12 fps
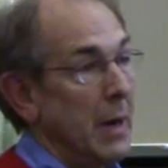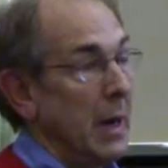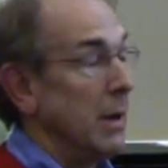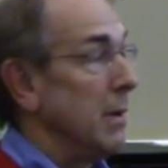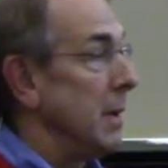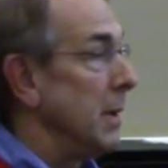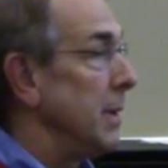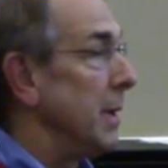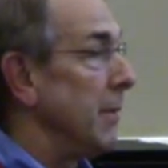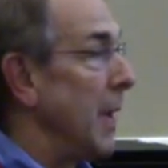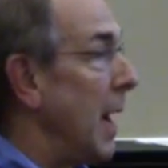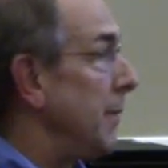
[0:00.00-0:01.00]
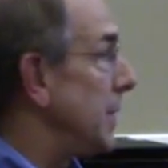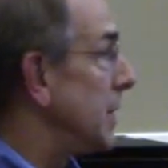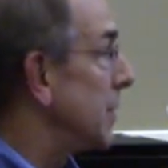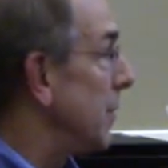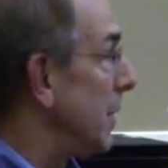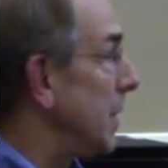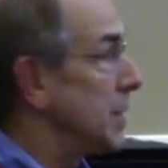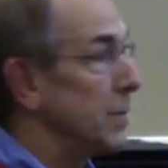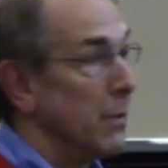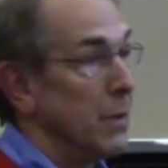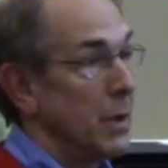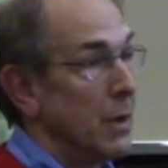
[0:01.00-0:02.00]
and the obvious one is
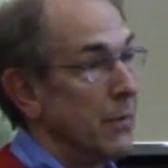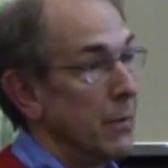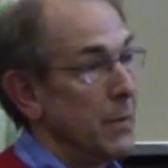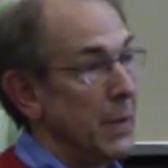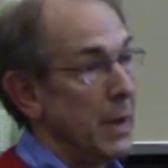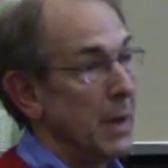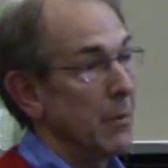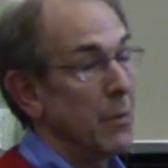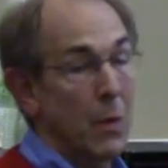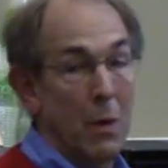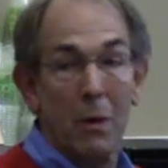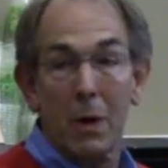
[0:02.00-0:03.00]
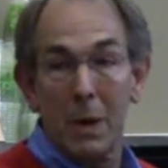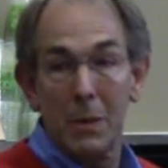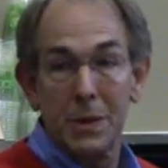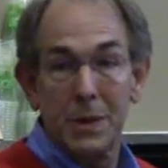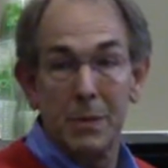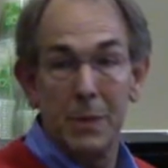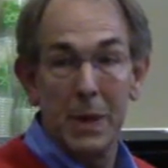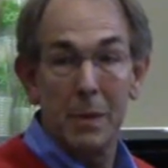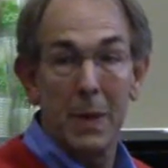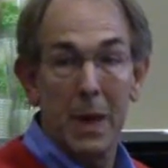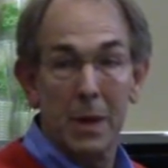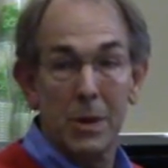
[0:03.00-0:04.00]
when we go from being programmers to being
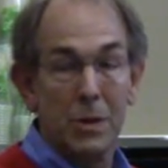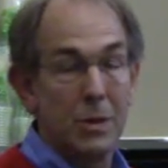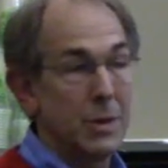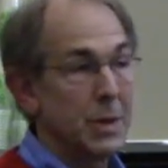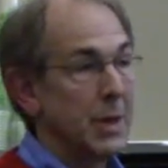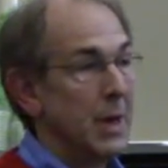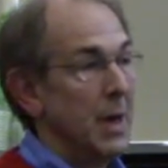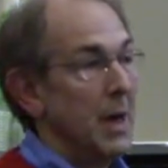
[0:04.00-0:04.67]
managers,